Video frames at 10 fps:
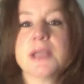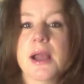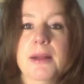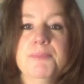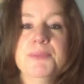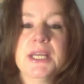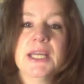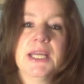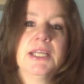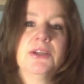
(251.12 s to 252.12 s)

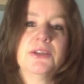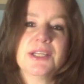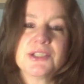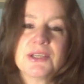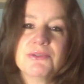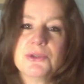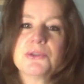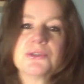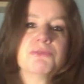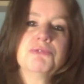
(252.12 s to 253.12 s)
that just gives
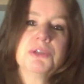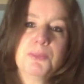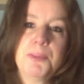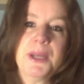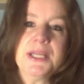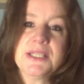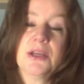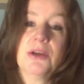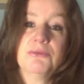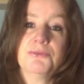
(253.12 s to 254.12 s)
you a sort of real
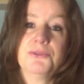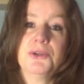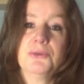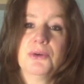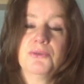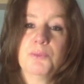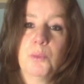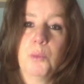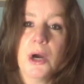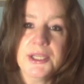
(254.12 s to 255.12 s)
basic overview of
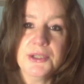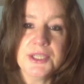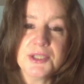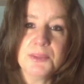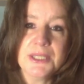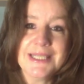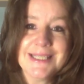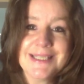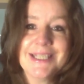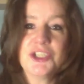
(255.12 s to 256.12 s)
why you need to be
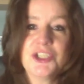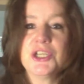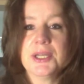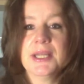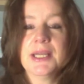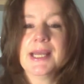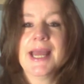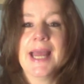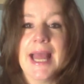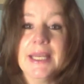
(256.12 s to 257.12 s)
ditching
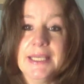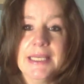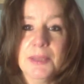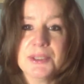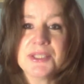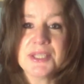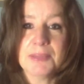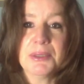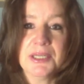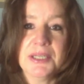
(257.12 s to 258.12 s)
any
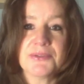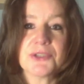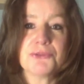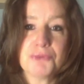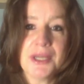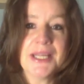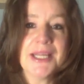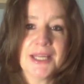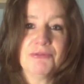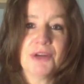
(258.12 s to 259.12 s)
limiting beliefs. Because right
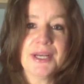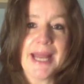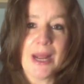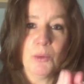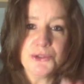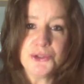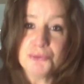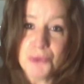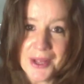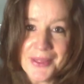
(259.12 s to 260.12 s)
here, right now, once you
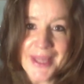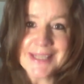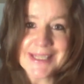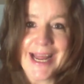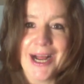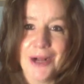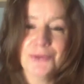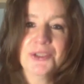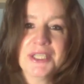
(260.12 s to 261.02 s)
write that down,